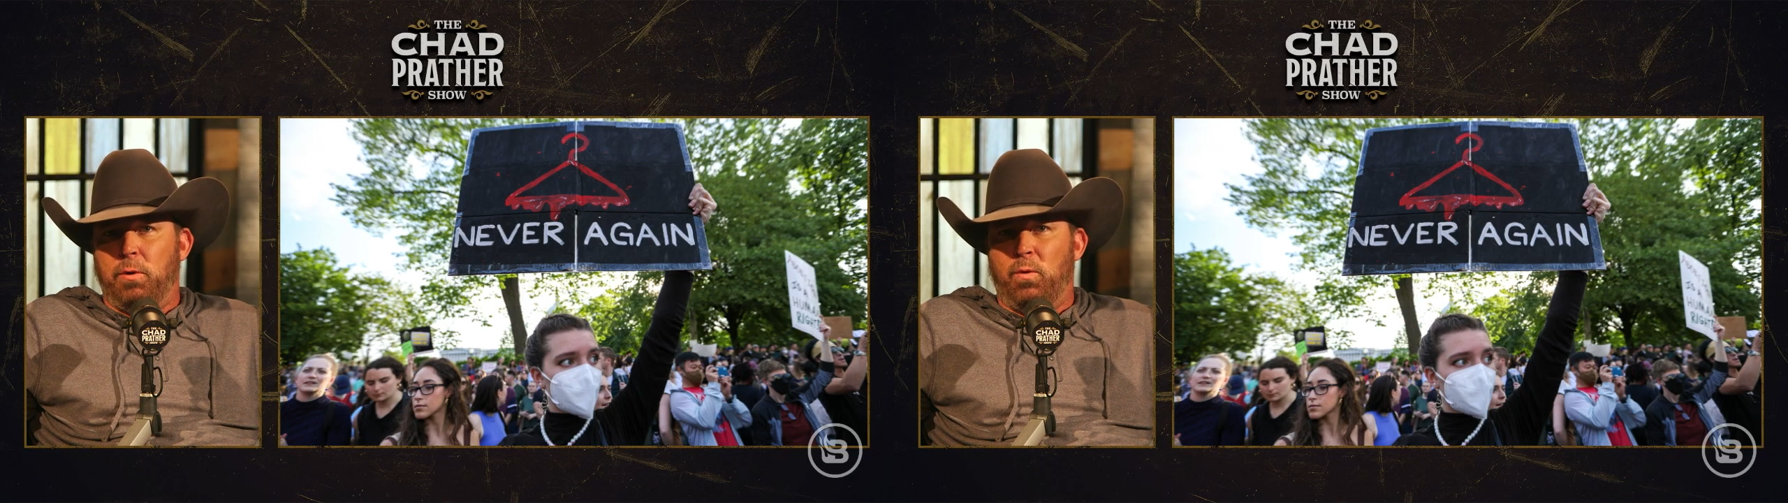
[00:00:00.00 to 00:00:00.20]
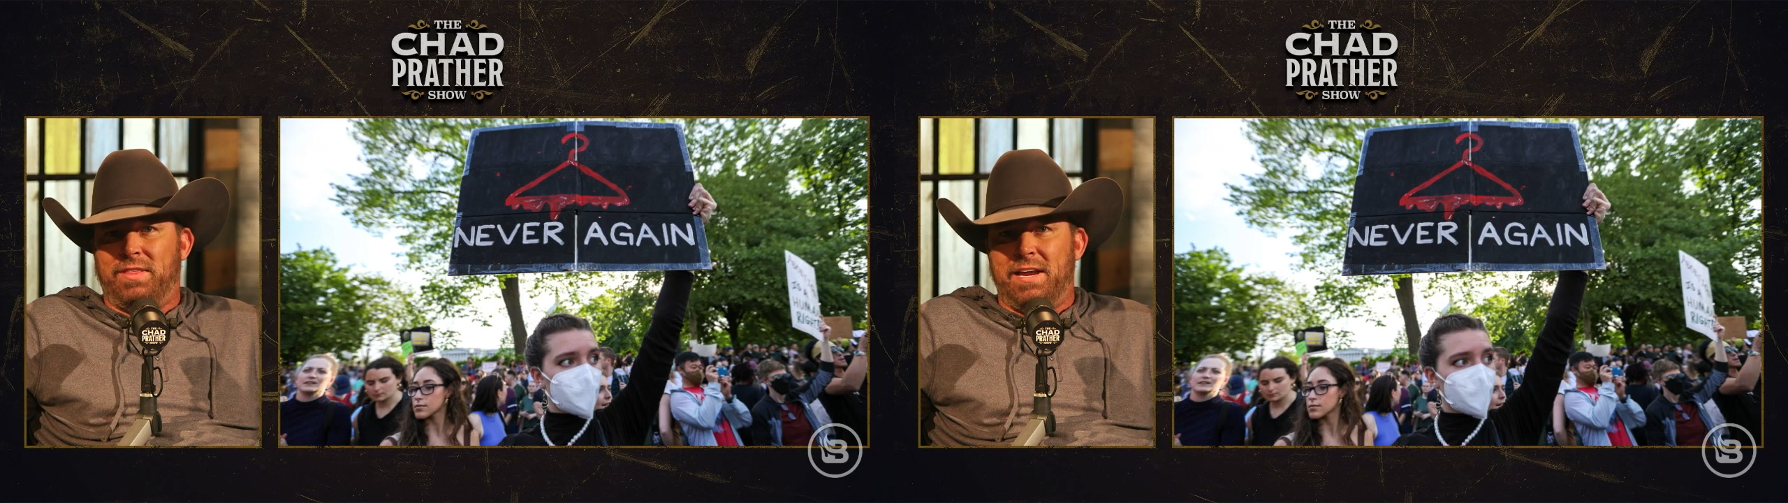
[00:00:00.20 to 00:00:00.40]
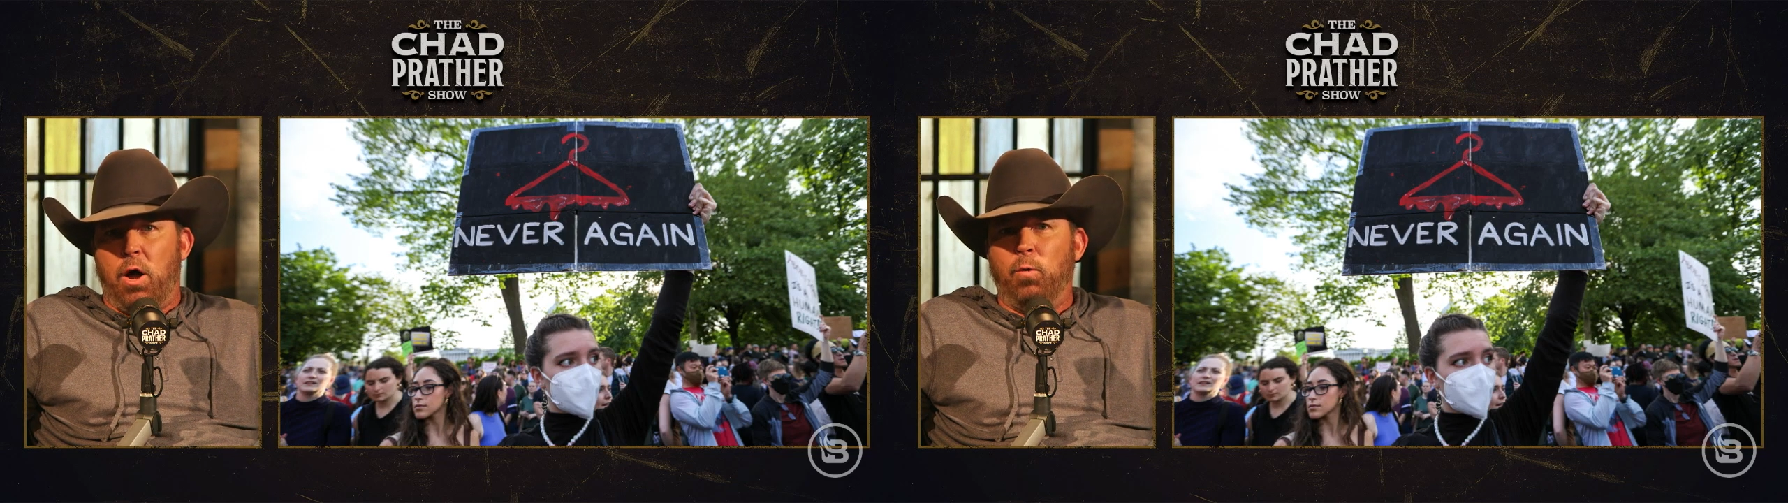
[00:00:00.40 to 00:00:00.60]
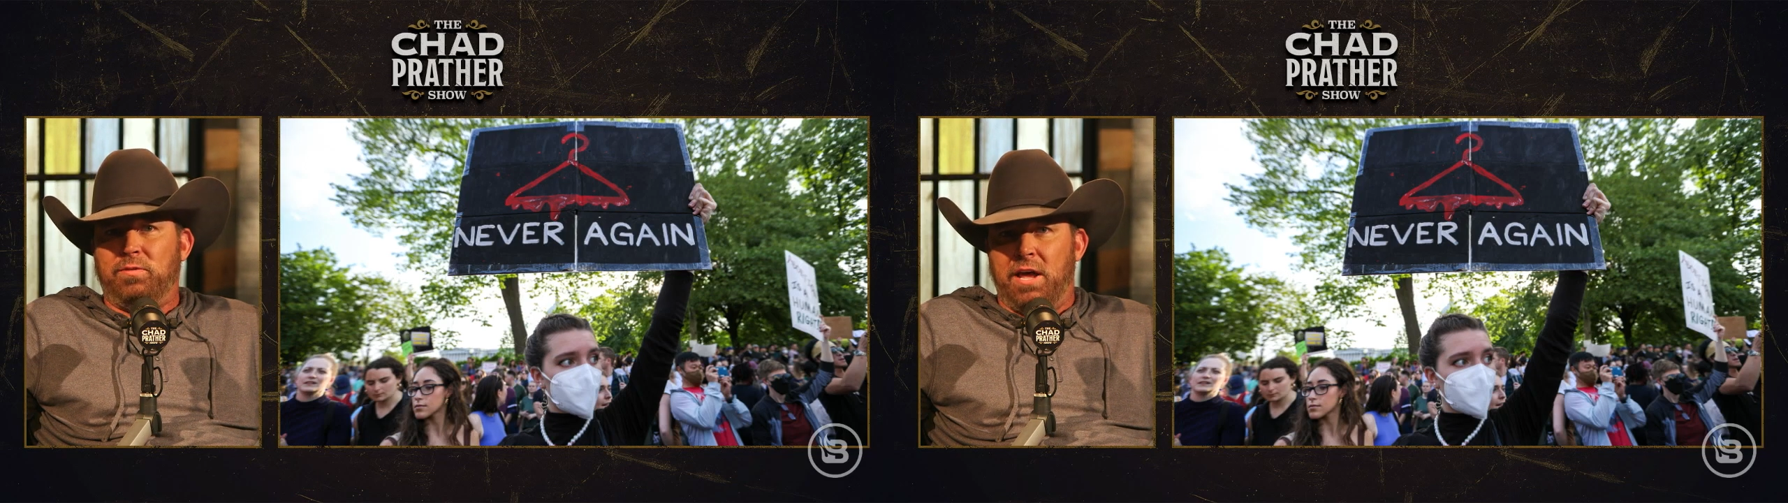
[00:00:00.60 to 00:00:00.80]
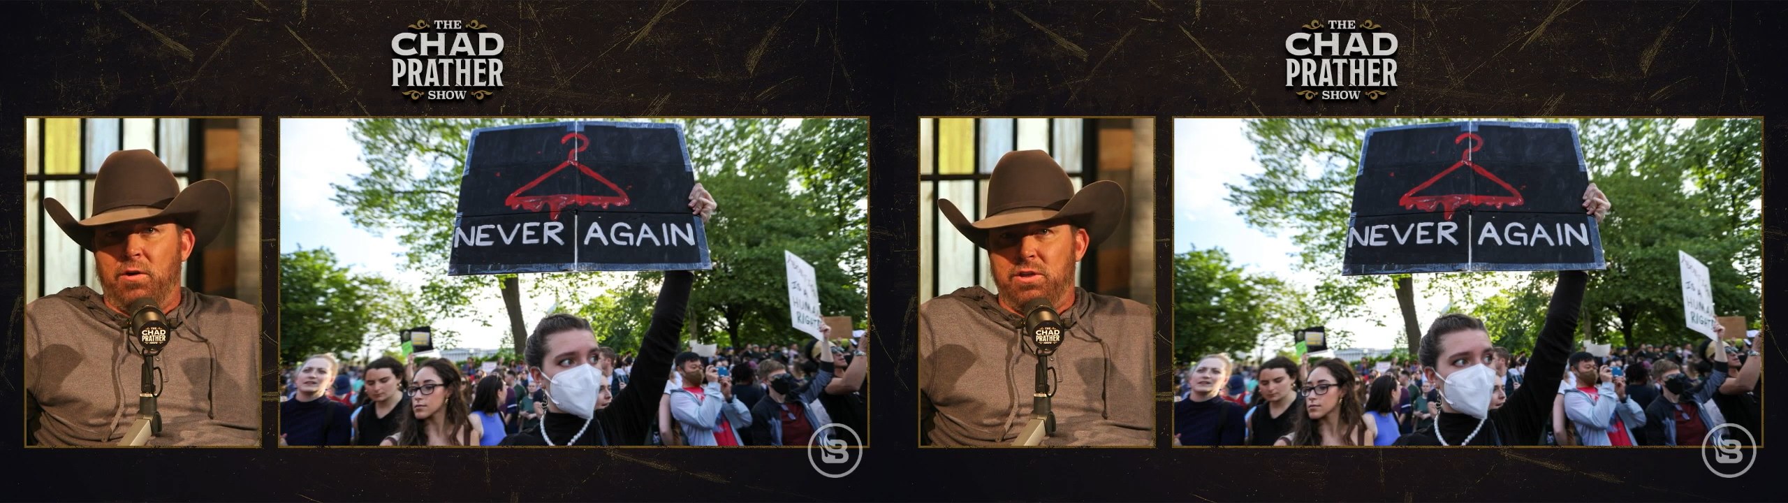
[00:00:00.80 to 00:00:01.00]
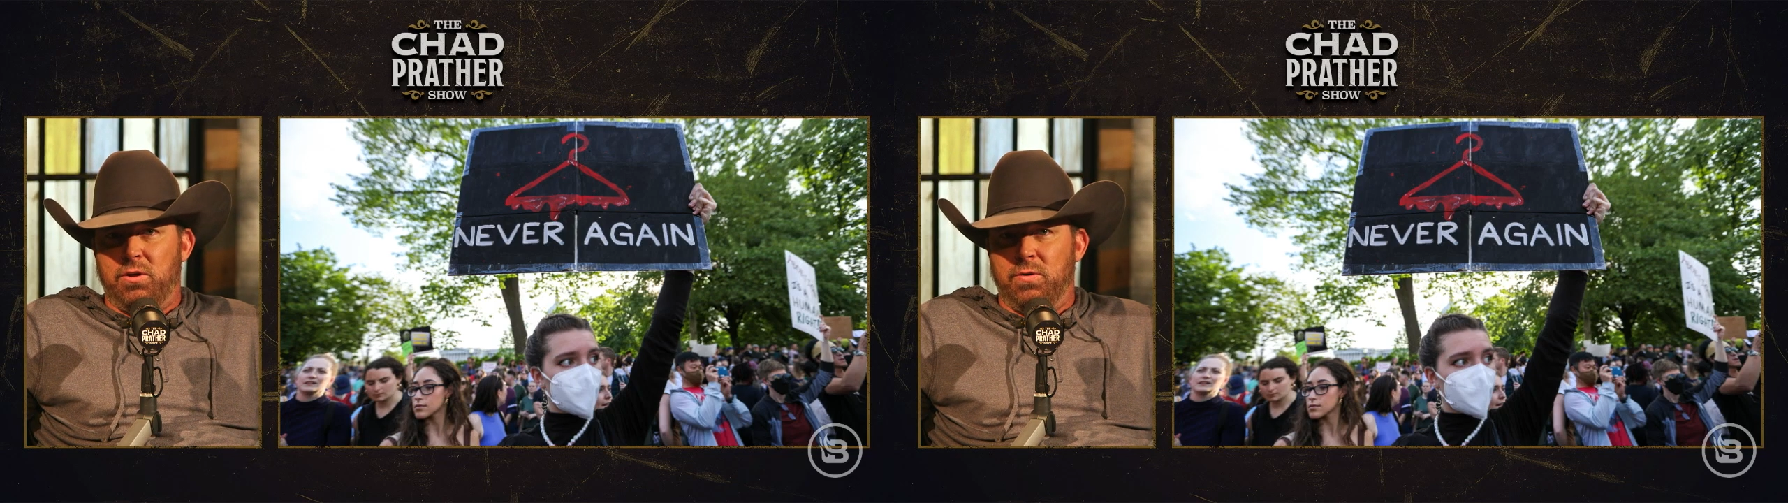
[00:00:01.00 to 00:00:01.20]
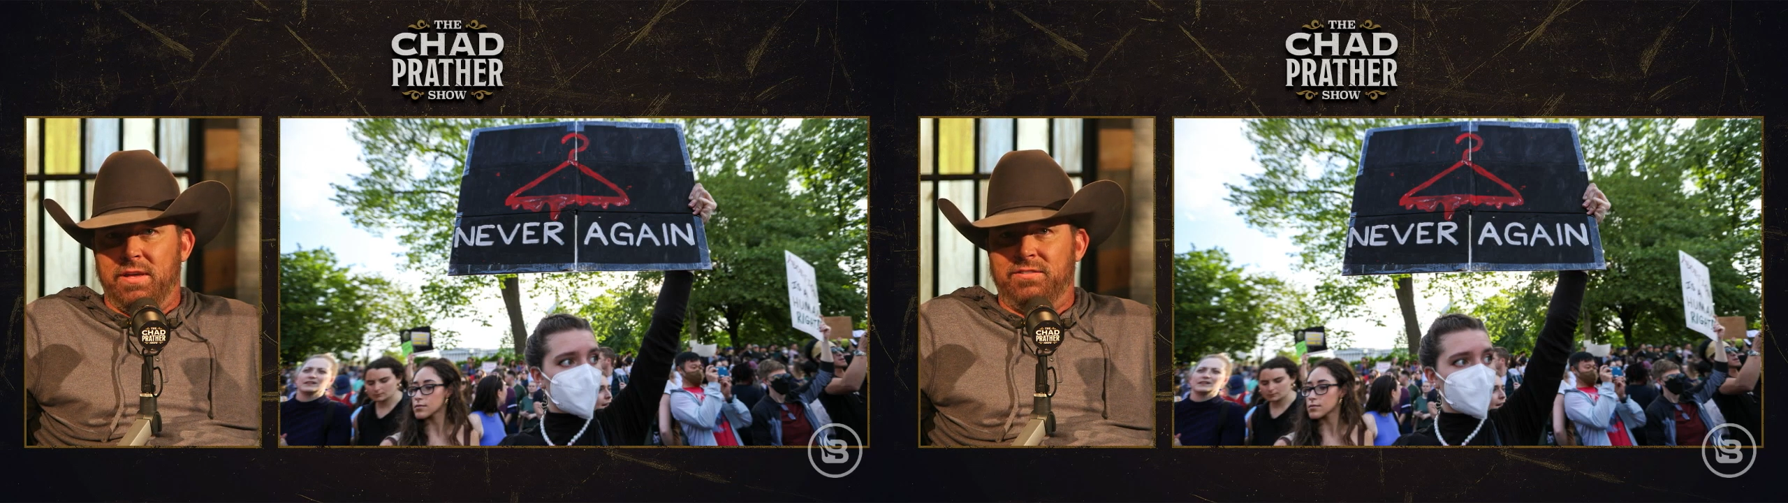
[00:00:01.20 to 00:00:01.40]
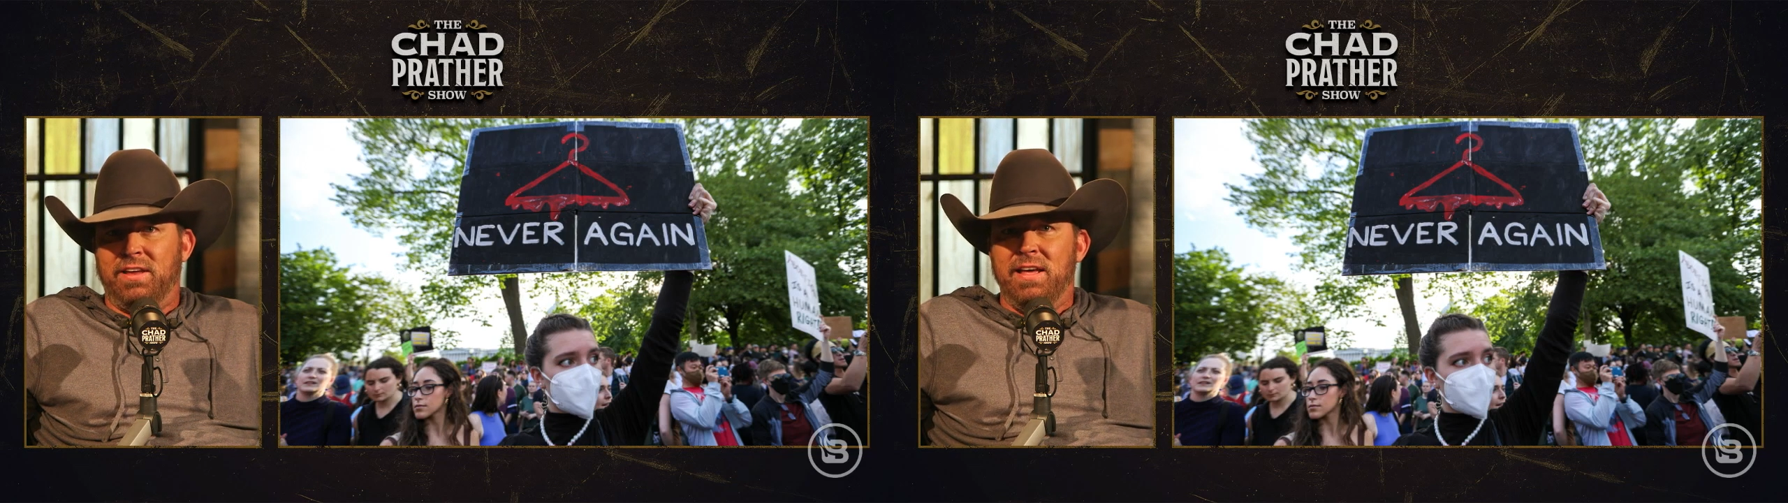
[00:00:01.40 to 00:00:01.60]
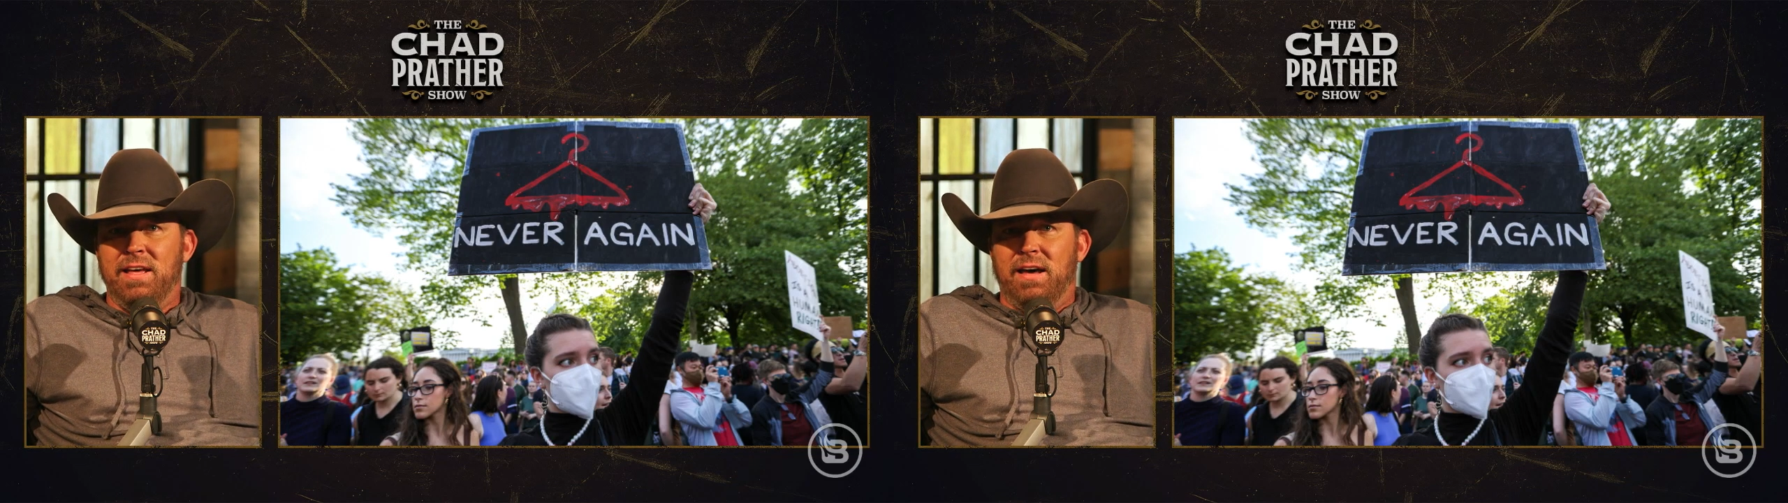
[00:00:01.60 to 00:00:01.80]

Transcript: But what they don't tell you is